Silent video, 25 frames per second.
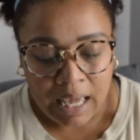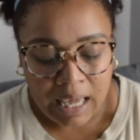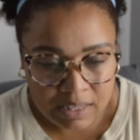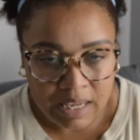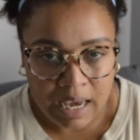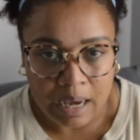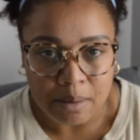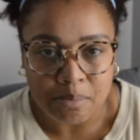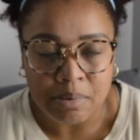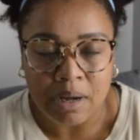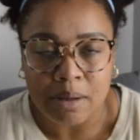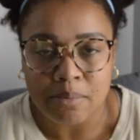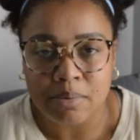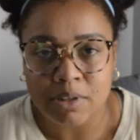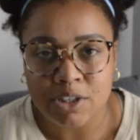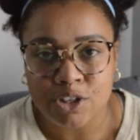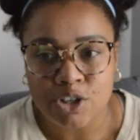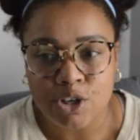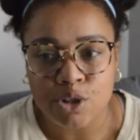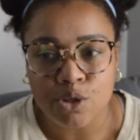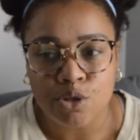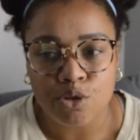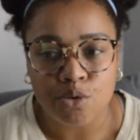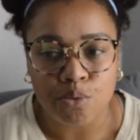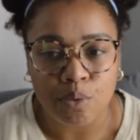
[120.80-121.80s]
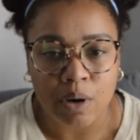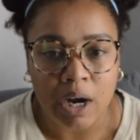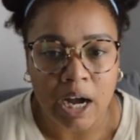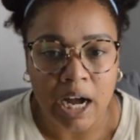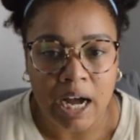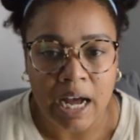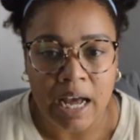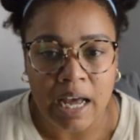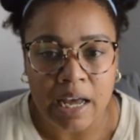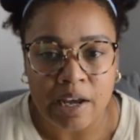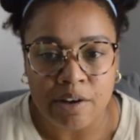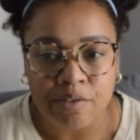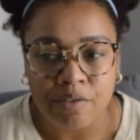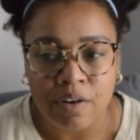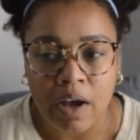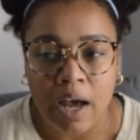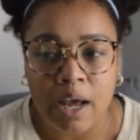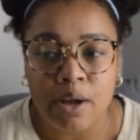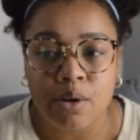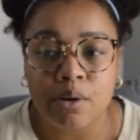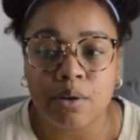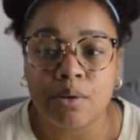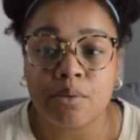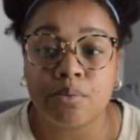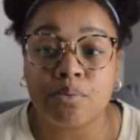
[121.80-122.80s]
Yeah, Publish and Thrive.
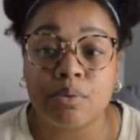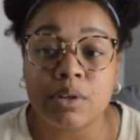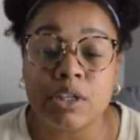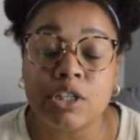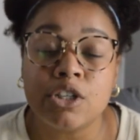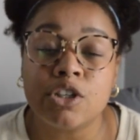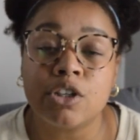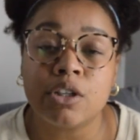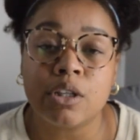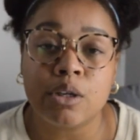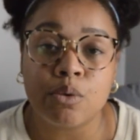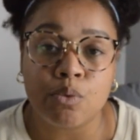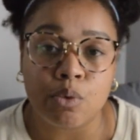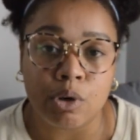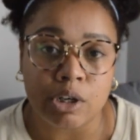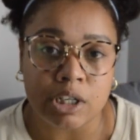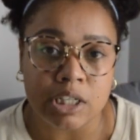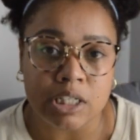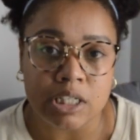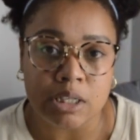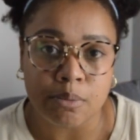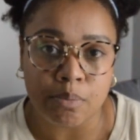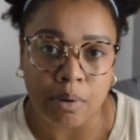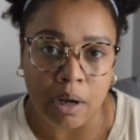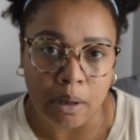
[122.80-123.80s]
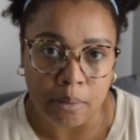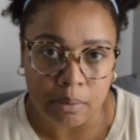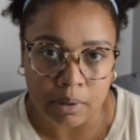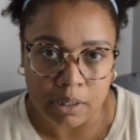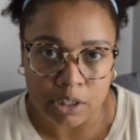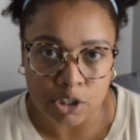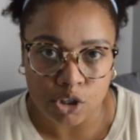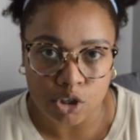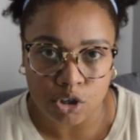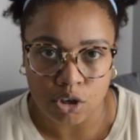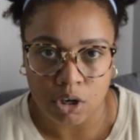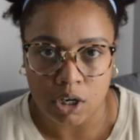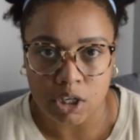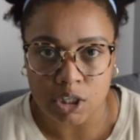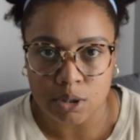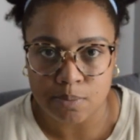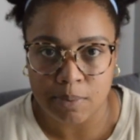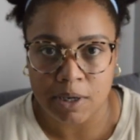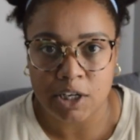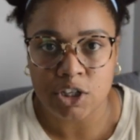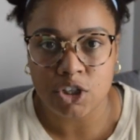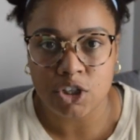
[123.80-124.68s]
I originally wanted to publish Crossed by